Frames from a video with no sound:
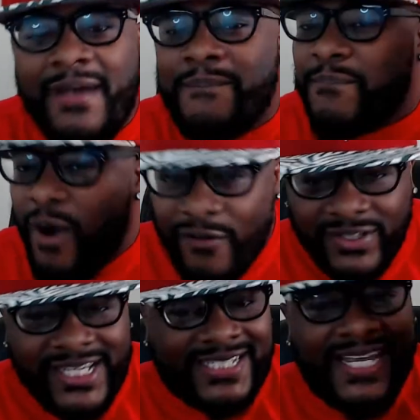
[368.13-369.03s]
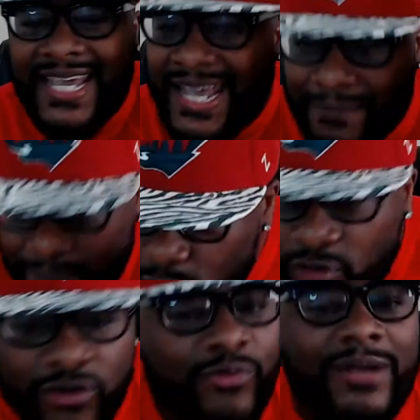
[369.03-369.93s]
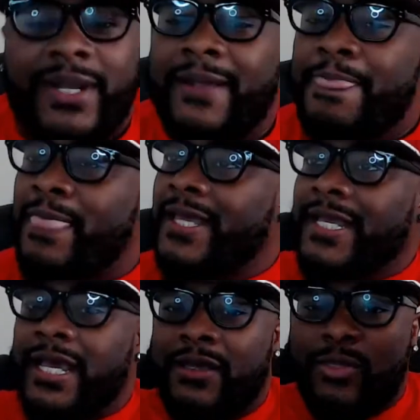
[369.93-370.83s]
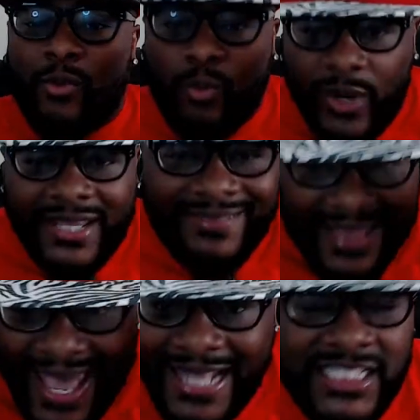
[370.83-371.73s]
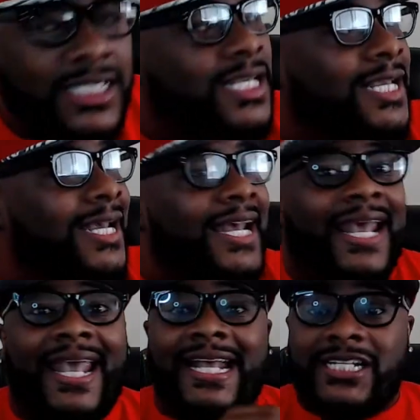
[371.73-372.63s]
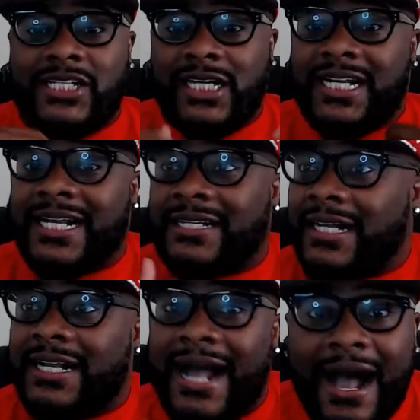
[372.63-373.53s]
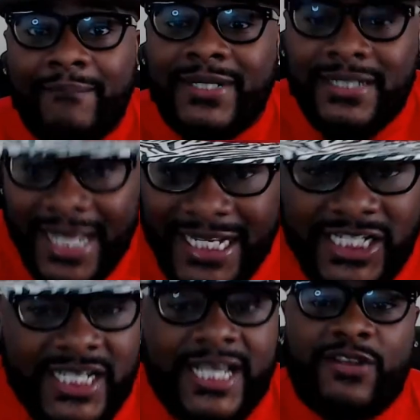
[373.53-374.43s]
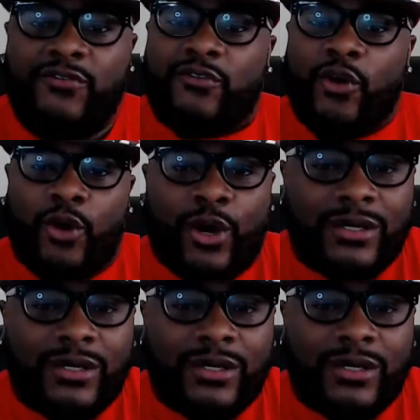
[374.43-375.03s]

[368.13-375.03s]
marvelous and beautiful women. That is the combination for